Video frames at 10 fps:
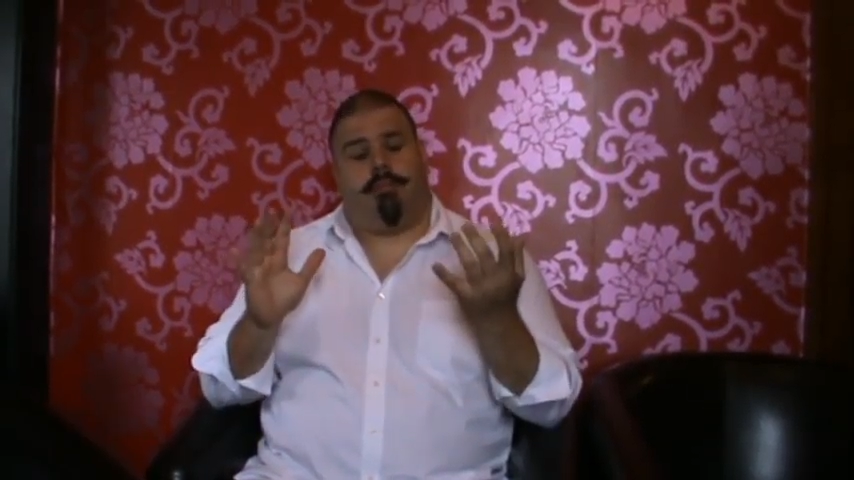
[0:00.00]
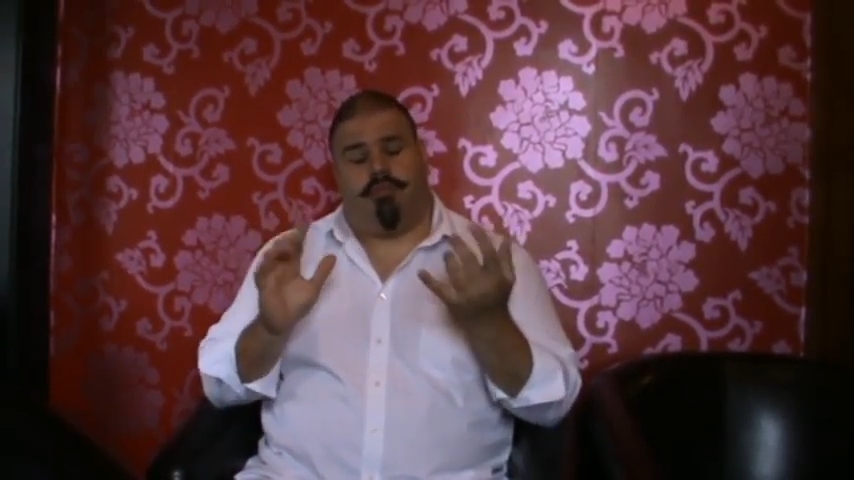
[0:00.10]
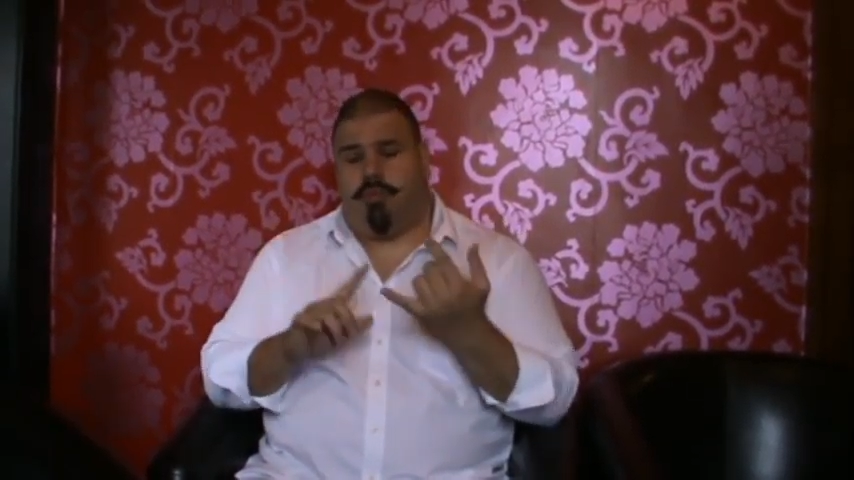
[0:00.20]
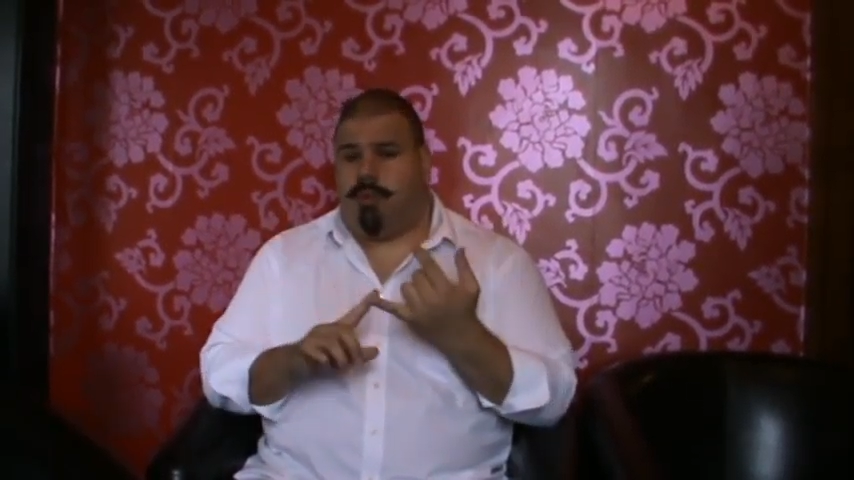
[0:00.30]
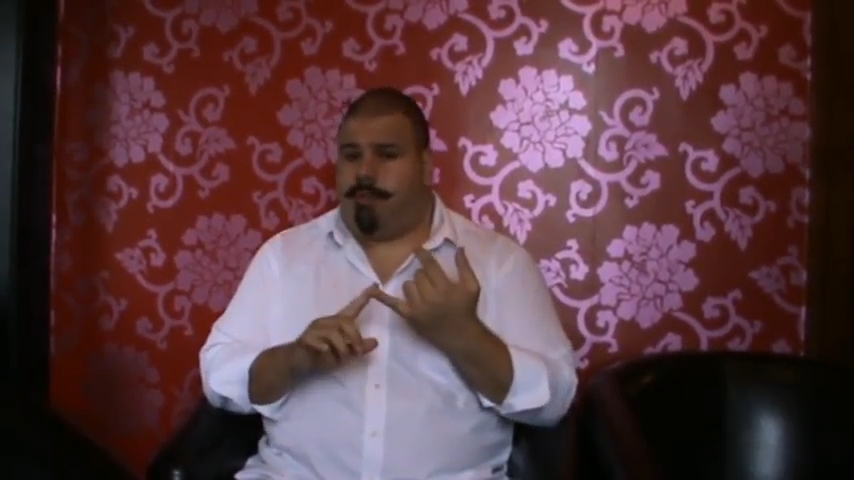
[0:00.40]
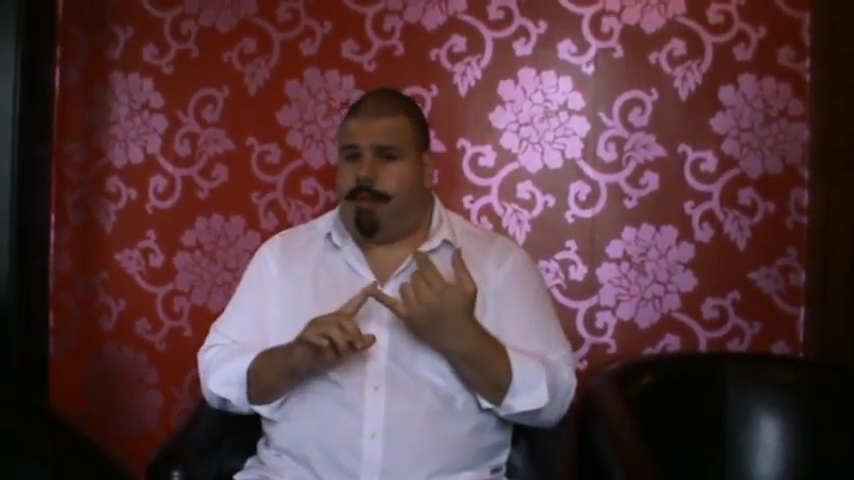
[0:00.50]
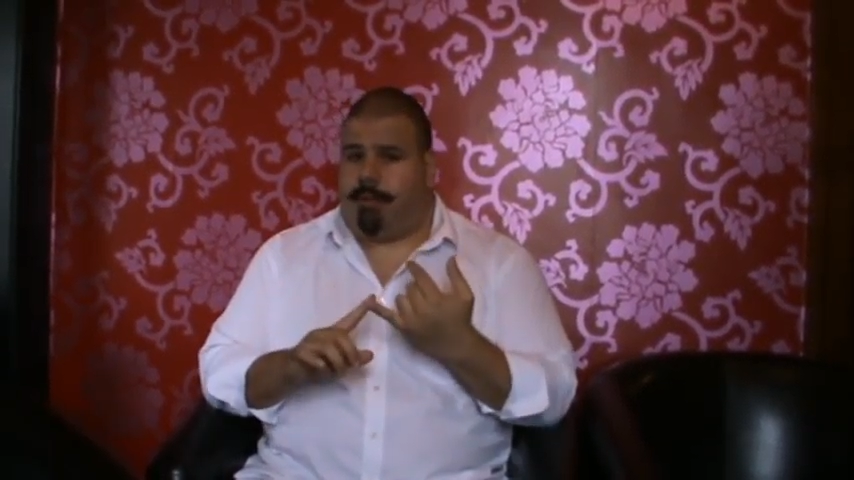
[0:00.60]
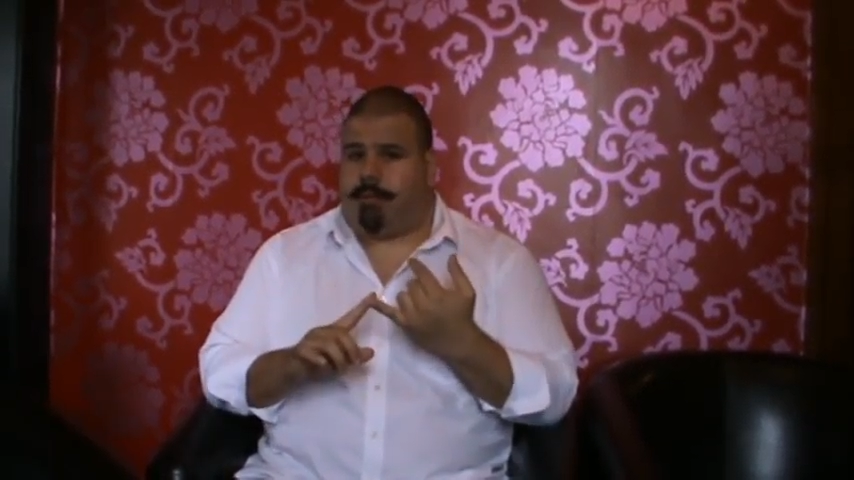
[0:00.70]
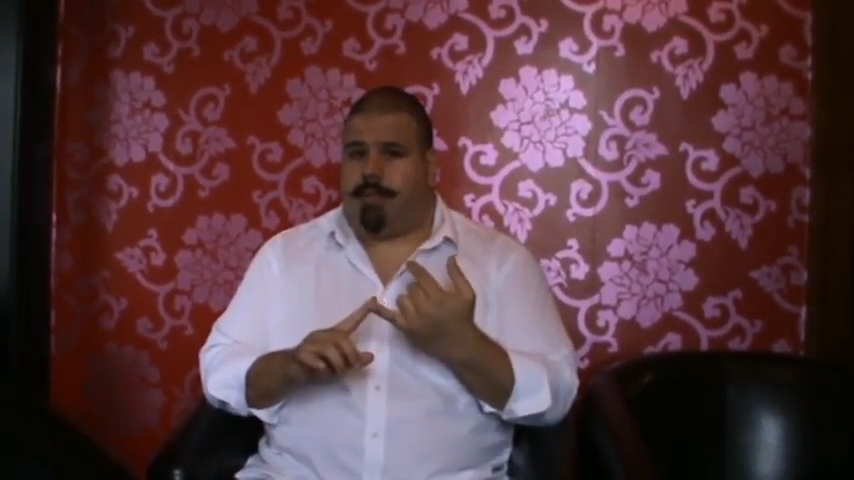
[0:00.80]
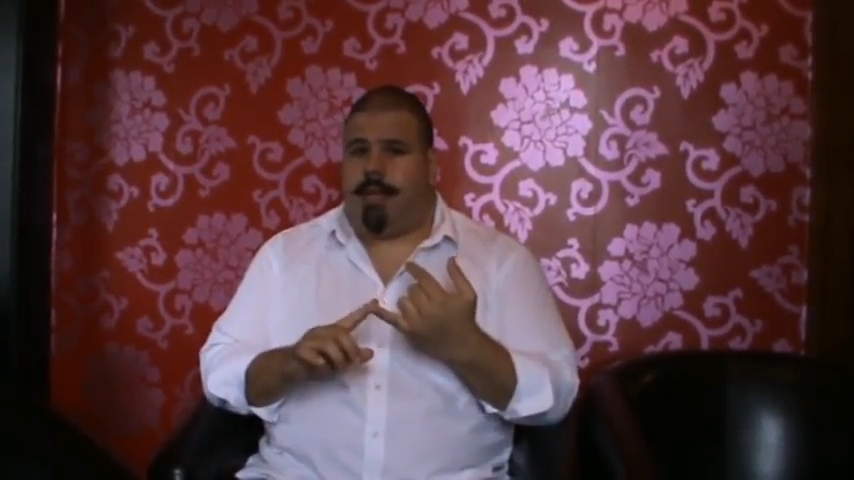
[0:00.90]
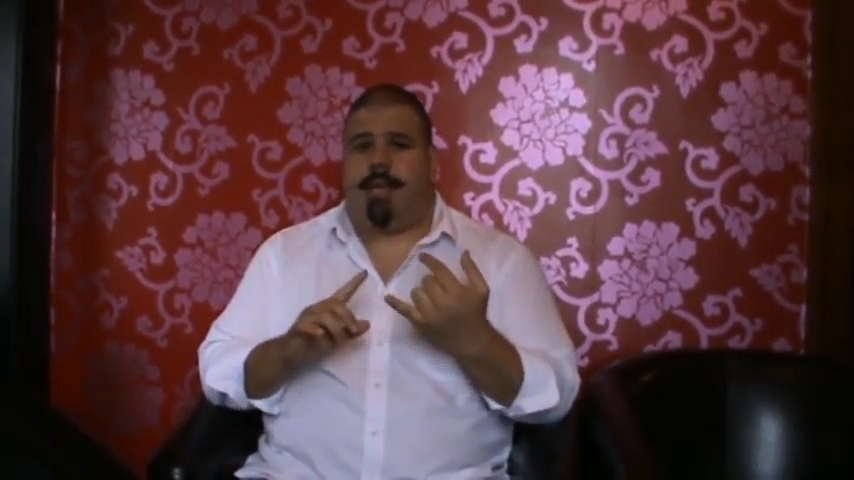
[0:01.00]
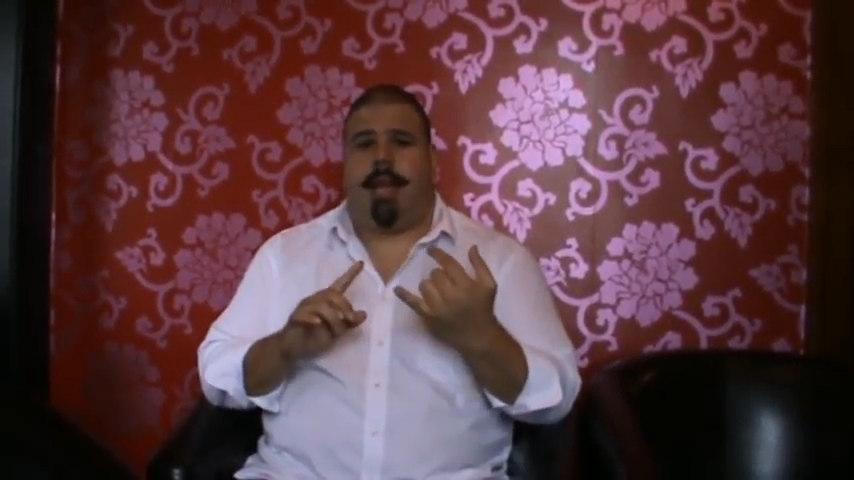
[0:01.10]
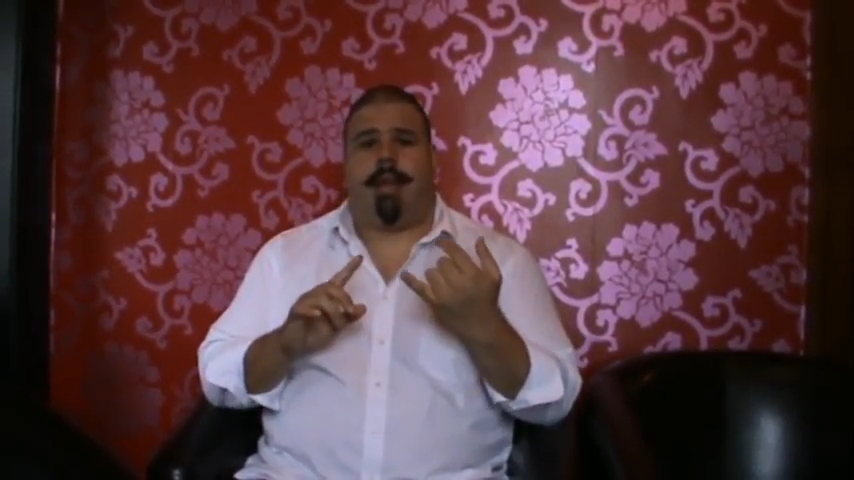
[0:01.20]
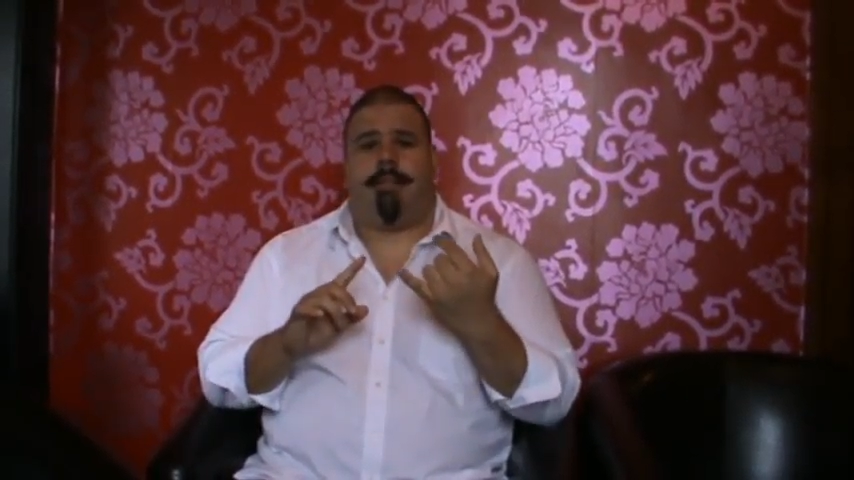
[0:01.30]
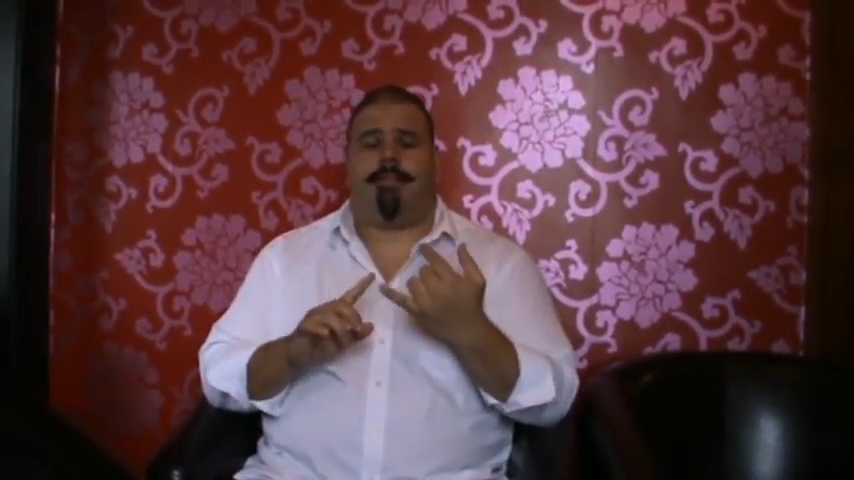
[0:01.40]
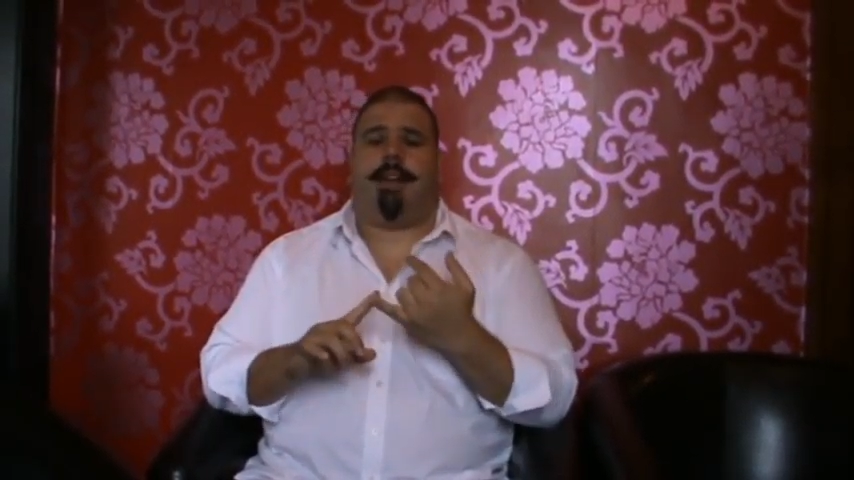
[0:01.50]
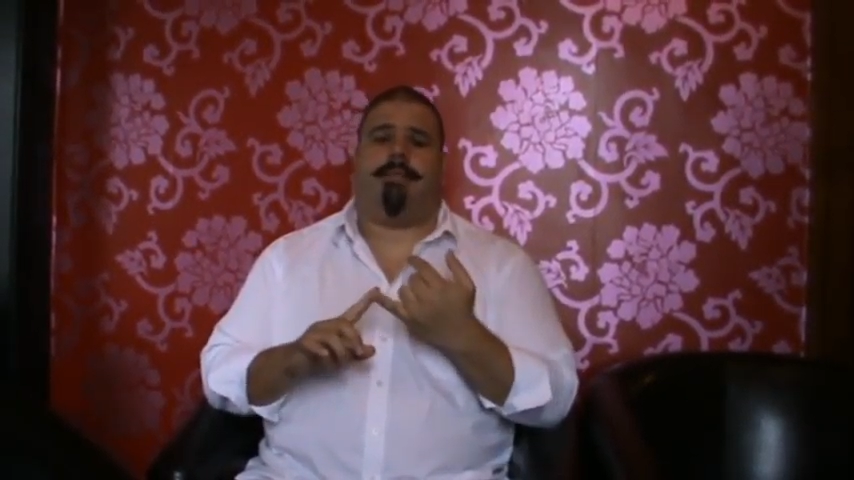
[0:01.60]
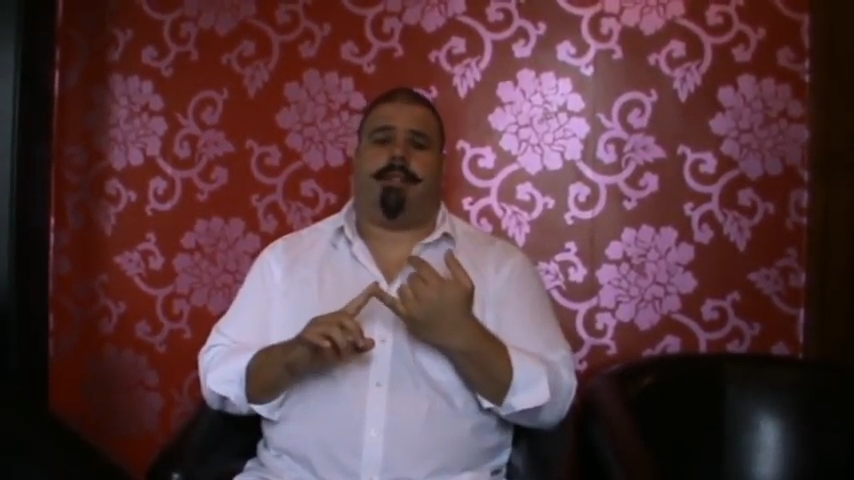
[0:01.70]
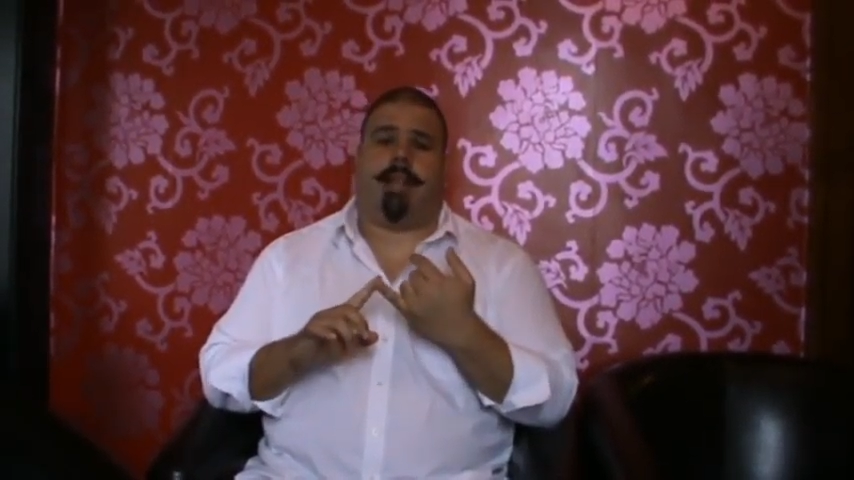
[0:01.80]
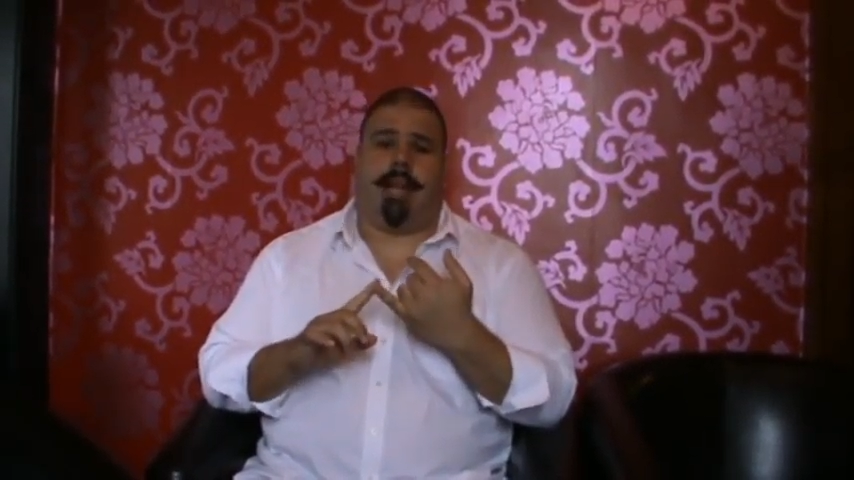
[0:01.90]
True or false, he had a favourite